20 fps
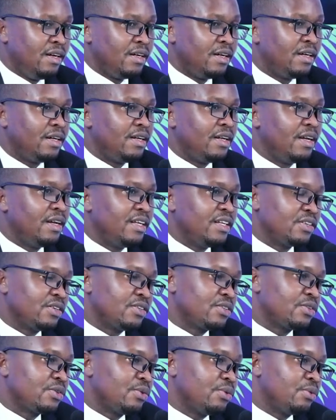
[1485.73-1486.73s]
Then there's
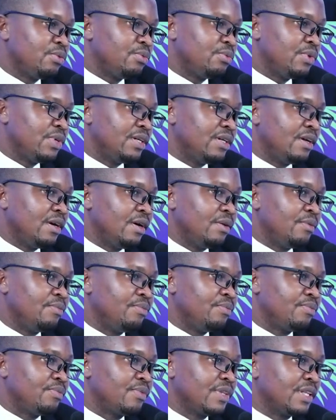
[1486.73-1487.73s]
also
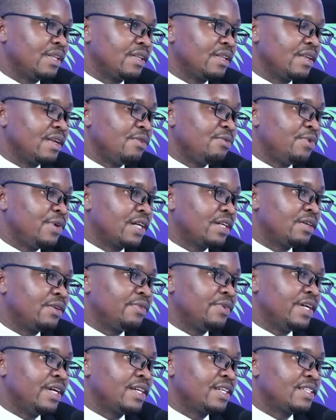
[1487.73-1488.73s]
a factor of
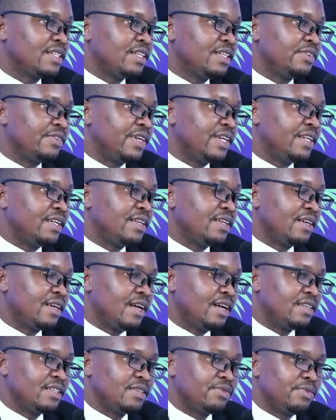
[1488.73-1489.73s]
the exchange rate,
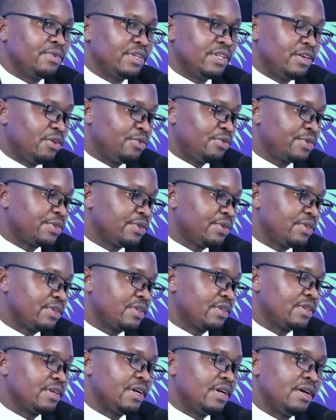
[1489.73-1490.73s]
at least for the
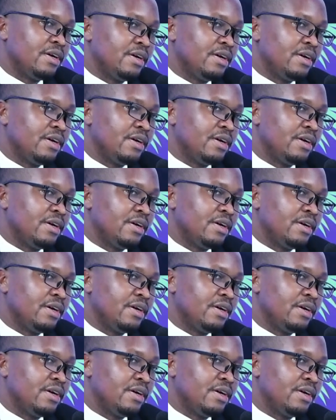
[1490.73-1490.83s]
offshores.